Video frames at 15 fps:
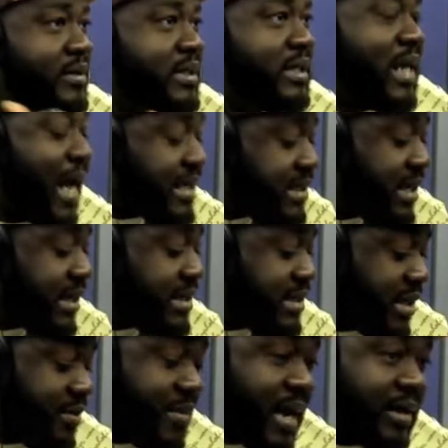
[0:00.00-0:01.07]

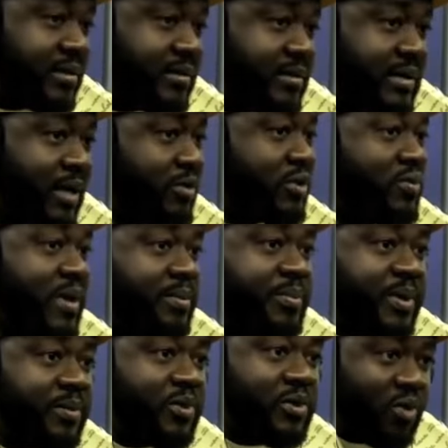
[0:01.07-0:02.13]
December, that was when
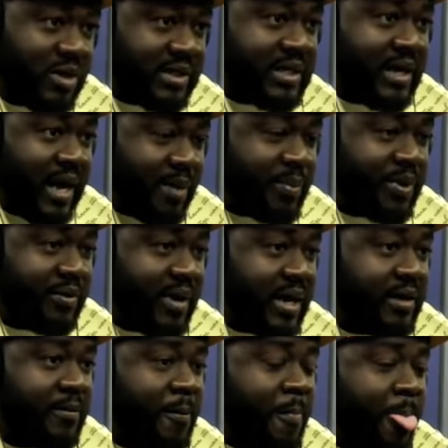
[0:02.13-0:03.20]
Beam concert happened, right?